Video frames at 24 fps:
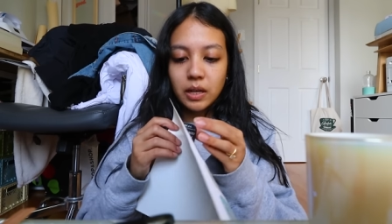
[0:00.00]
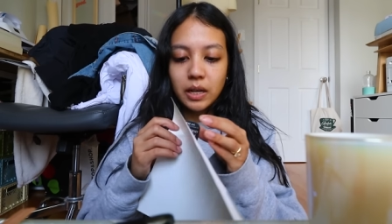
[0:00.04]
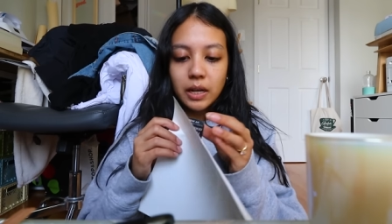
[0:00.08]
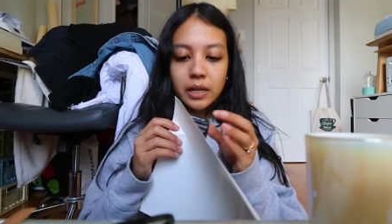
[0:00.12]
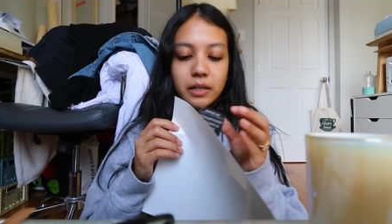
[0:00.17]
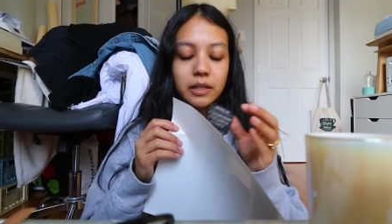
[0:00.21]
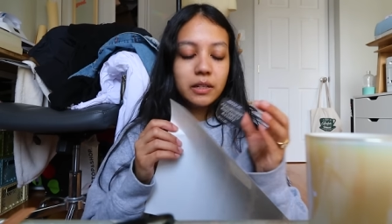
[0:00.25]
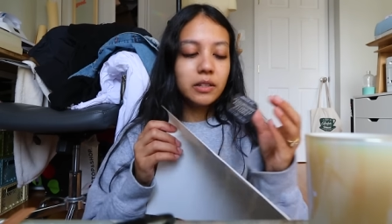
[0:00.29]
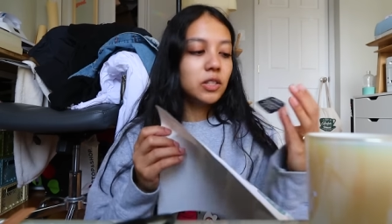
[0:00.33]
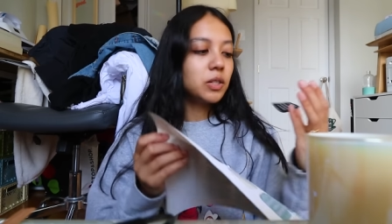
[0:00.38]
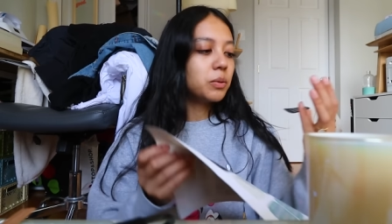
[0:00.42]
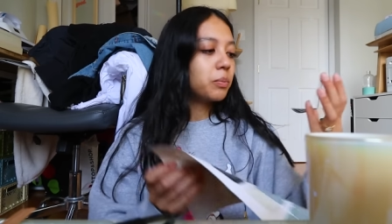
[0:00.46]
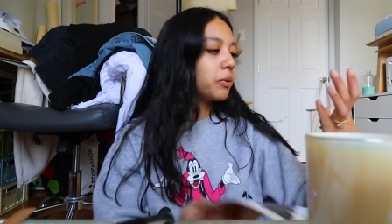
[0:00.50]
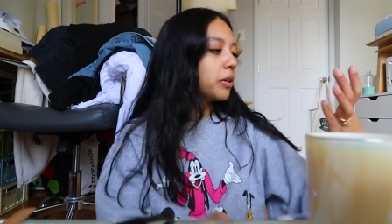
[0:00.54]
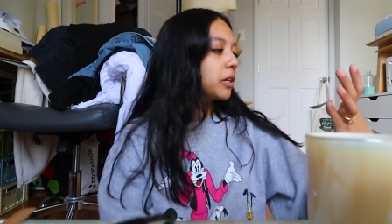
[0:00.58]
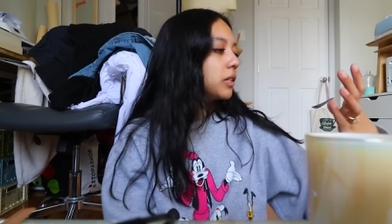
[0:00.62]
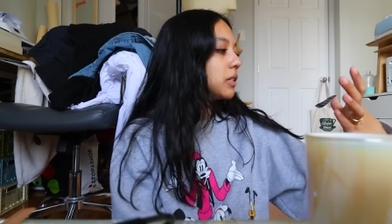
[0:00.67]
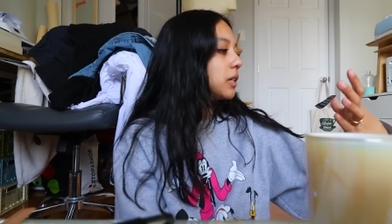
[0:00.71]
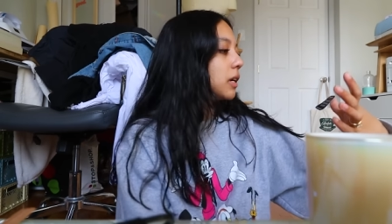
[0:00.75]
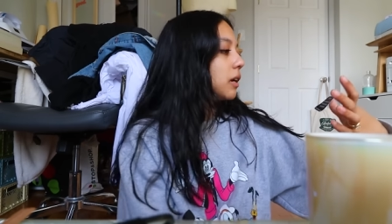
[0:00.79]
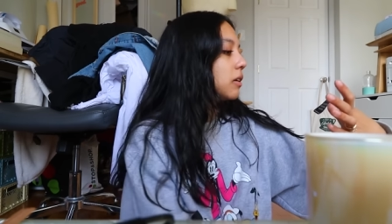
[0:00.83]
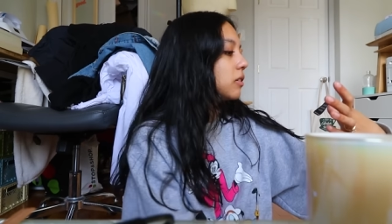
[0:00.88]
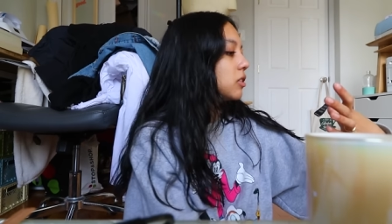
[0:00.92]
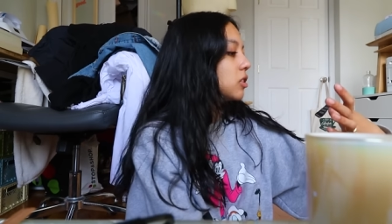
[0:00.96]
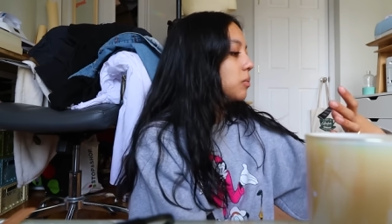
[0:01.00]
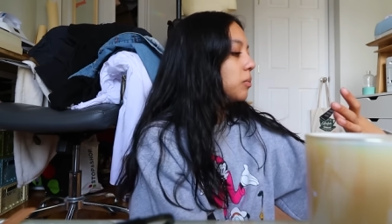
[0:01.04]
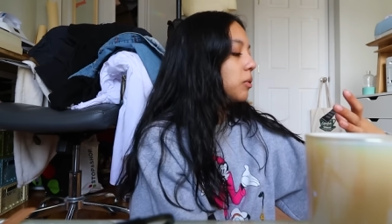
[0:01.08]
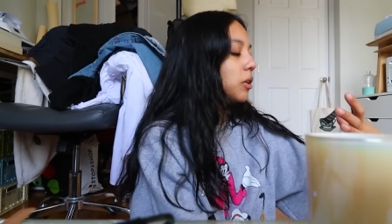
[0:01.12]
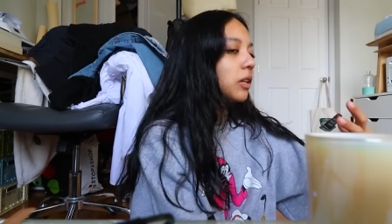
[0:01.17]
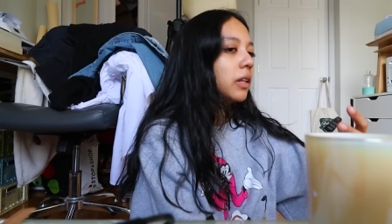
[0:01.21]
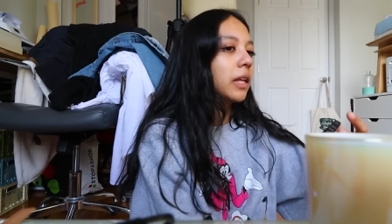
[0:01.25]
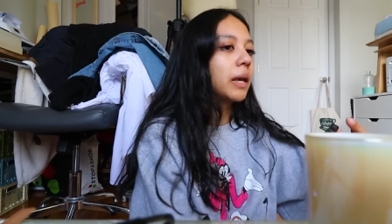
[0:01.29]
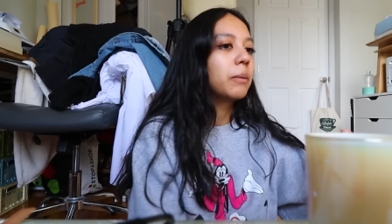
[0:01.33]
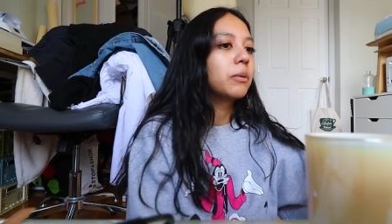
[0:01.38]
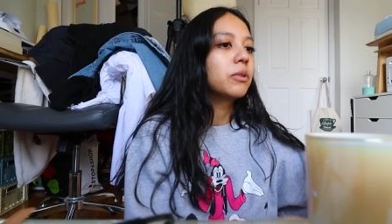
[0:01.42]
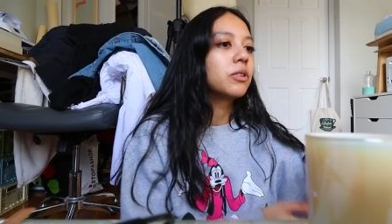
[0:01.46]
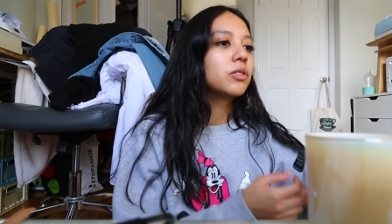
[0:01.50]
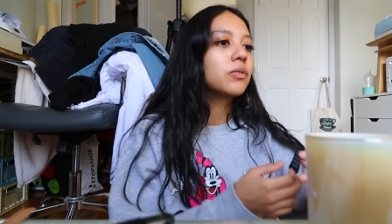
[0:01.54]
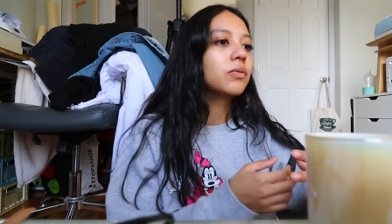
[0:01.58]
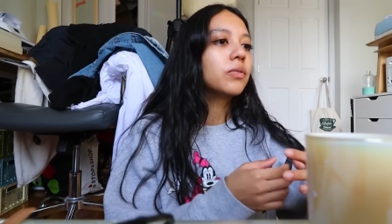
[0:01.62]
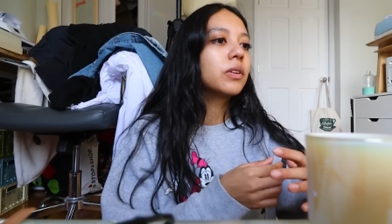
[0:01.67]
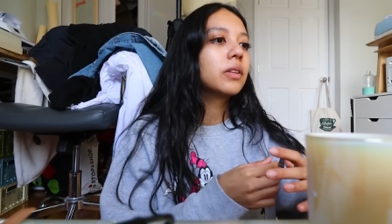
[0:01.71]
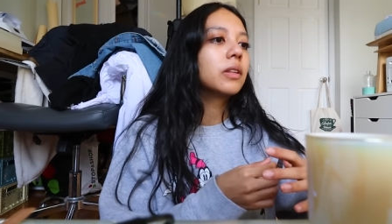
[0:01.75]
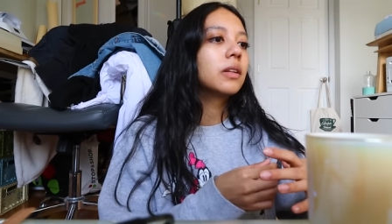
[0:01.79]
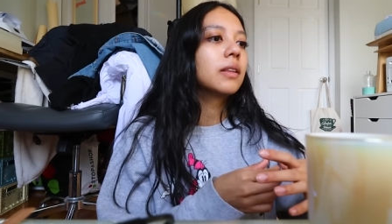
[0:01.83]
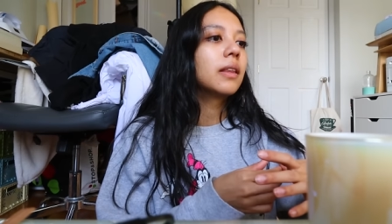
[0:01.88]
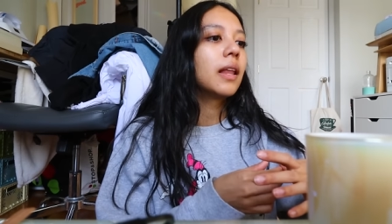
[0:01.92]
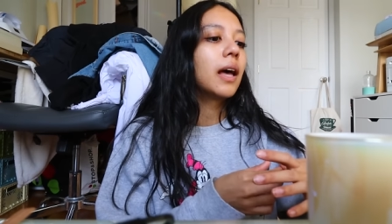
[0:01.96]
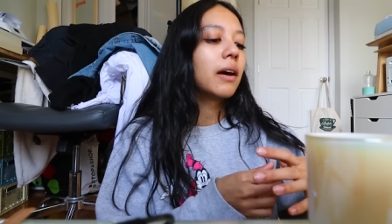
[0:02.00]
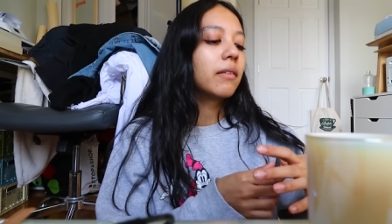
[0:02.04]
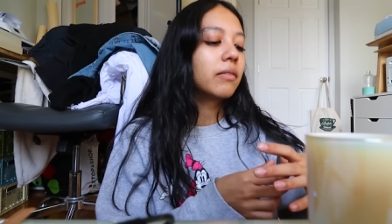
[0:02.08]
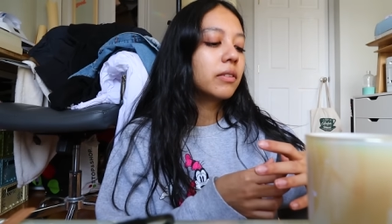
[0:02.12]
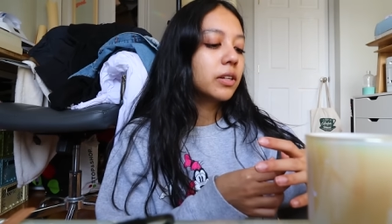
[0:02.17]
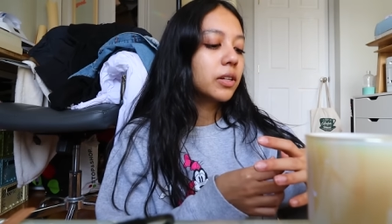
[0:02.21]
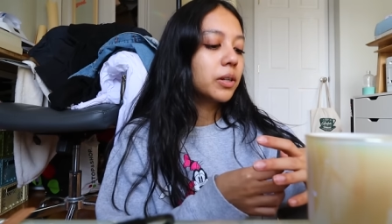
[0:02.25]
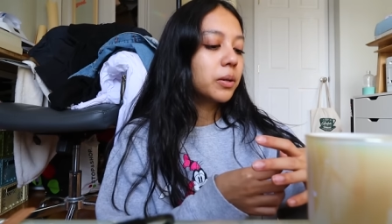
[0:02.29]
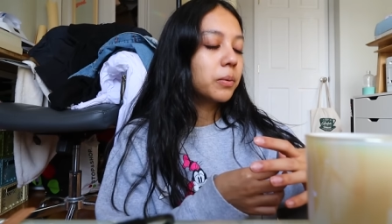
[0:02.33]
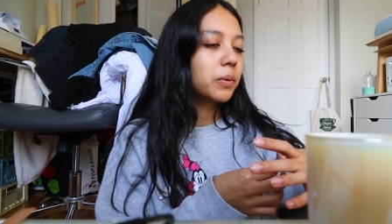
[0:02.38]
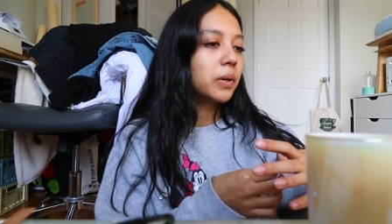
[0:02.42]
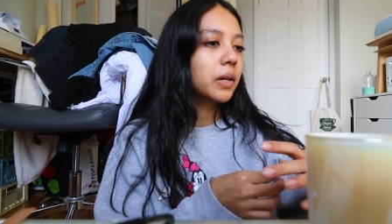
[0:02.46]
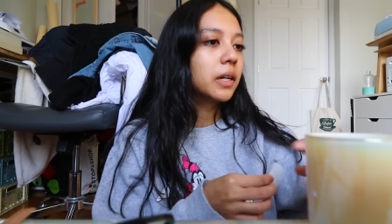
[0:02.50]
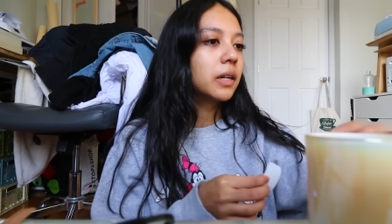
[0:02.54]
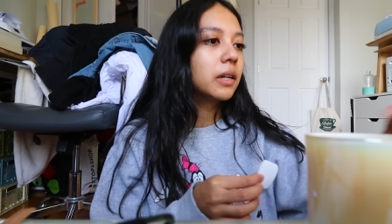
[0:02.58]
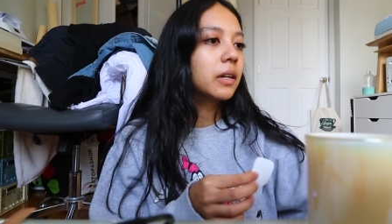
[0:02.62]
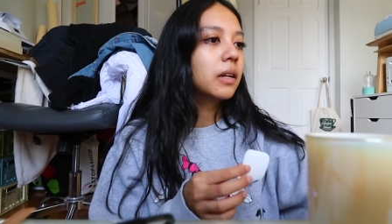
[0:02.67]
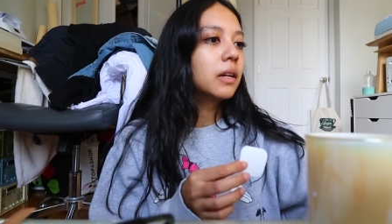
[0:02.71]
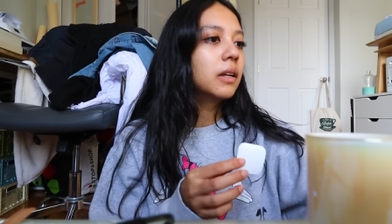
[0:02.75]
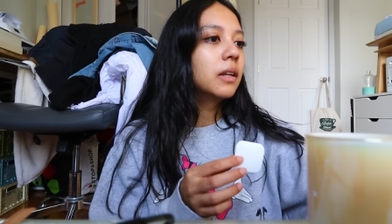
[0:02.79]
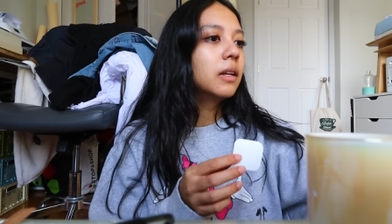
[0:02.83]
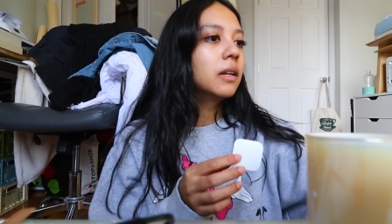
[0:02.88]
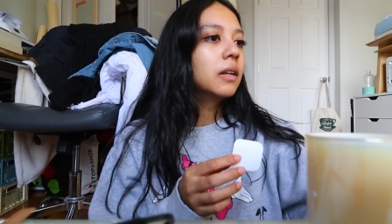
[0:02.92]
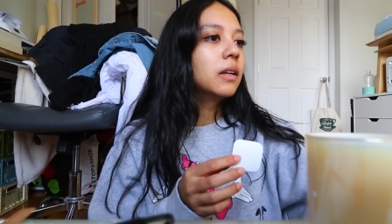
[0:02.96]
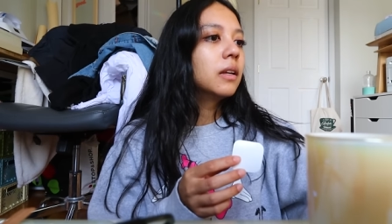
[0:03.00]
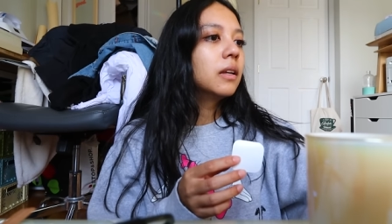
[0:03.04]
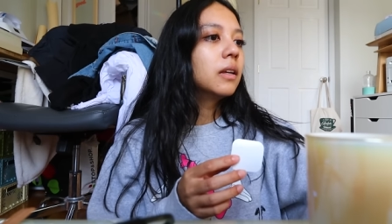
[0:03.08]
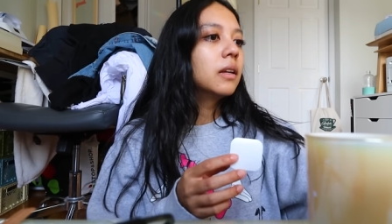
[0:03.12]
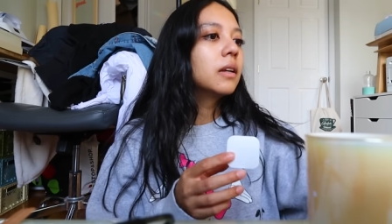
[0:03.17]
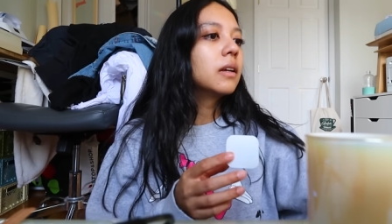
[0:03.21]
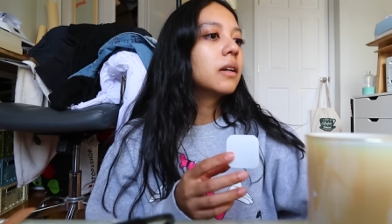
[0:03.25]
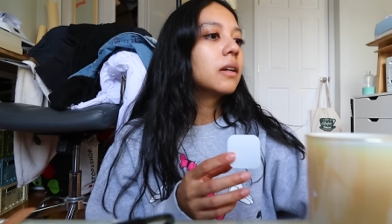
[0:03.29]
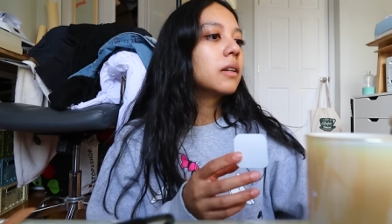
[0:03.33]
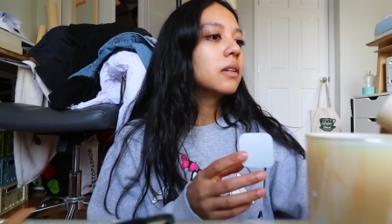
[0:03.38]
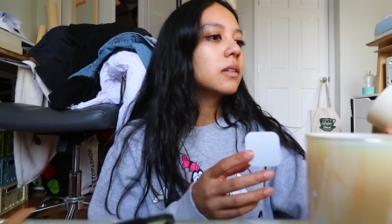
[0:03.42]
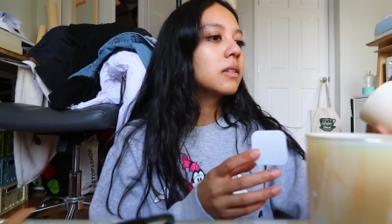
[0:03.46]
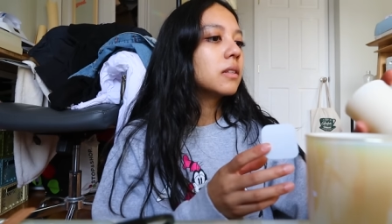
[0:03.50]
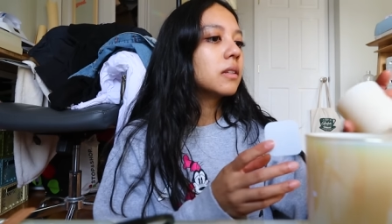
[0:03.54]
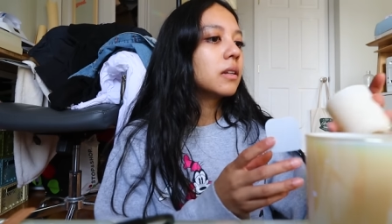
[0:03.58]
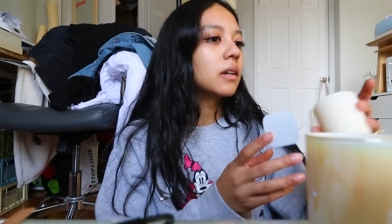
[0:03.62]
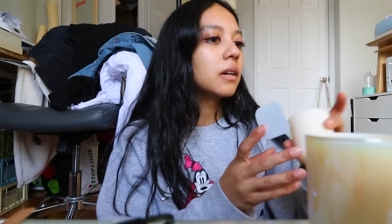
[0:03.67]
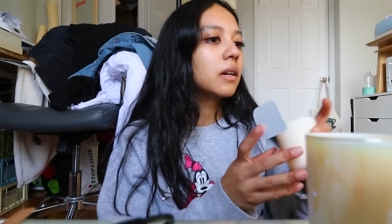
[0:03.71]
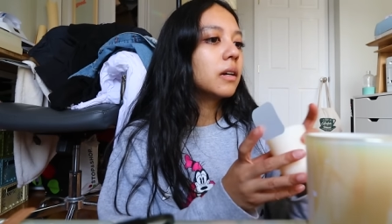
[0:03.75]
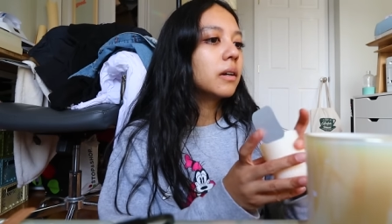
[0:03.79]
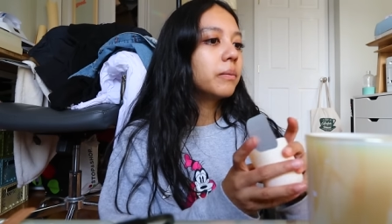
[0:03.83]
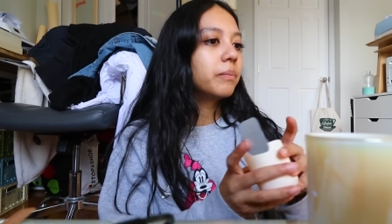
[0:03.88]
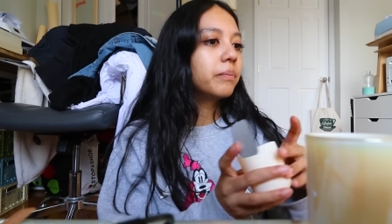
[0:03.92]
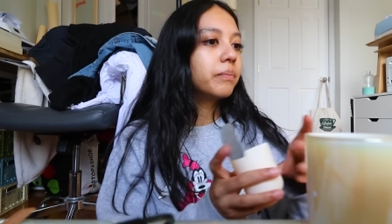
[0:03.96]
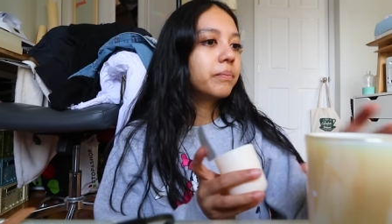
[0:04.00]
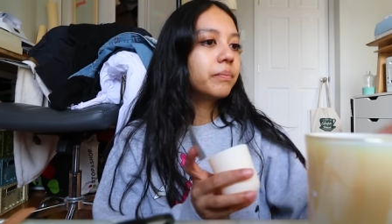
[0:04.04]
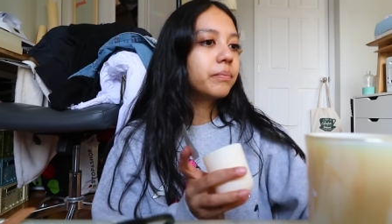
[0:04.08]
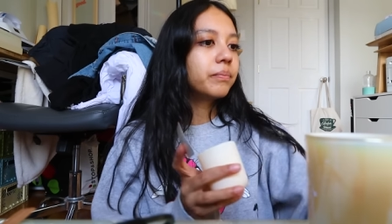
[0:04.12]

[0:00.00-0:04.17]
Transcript: I need to print out some more labels for the lavender one because uh,